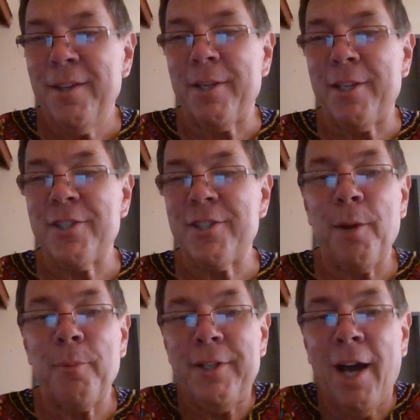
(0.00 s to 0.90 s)
because then
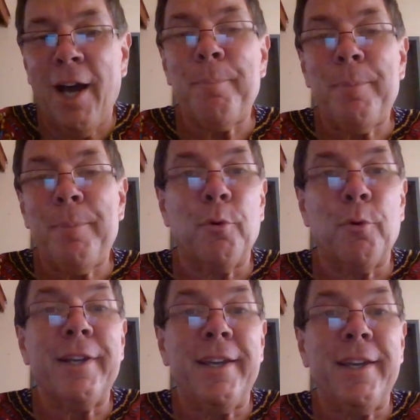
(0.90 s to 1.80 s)
I would not be
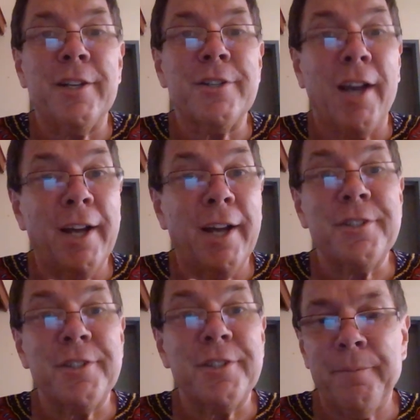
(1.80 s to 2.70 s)
born again as God's
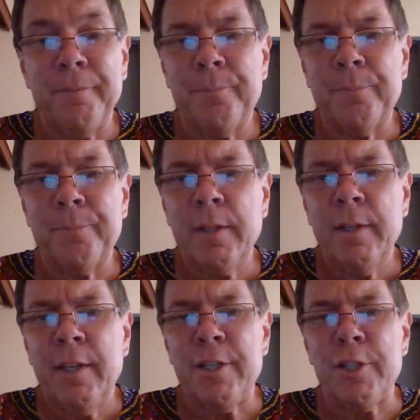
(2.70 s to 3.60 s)
son.
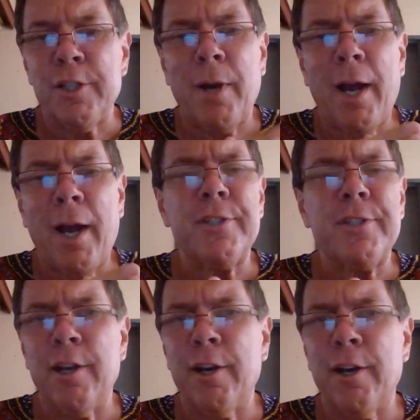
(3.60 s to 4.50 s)
This
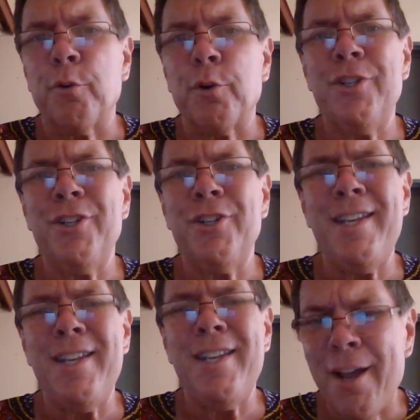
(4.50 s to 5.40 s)
prophecy, therefore, could
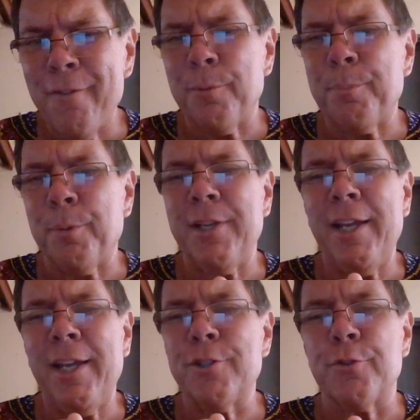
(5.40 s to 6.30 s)
never
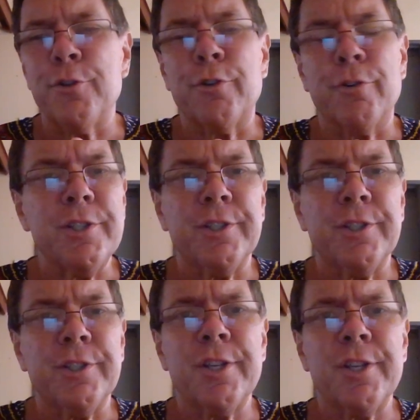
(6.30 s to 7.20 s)
pertain to true
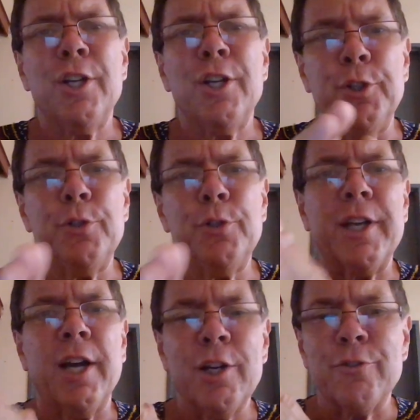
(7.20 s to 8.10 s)
Christians due
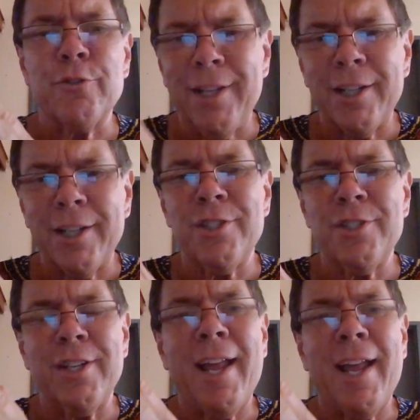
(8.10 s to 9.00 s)
to
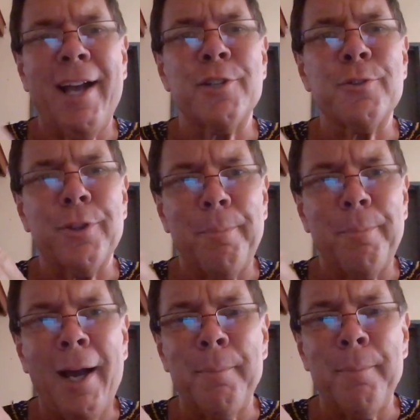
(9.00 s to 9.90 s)
contradictions it has with the
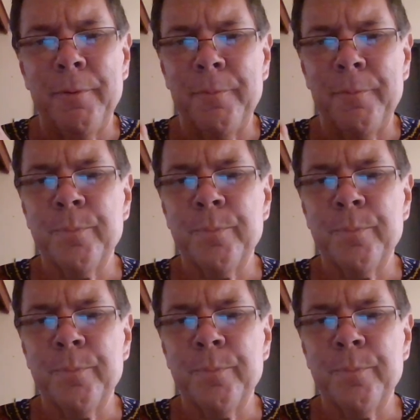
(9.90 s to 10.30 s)
Bible.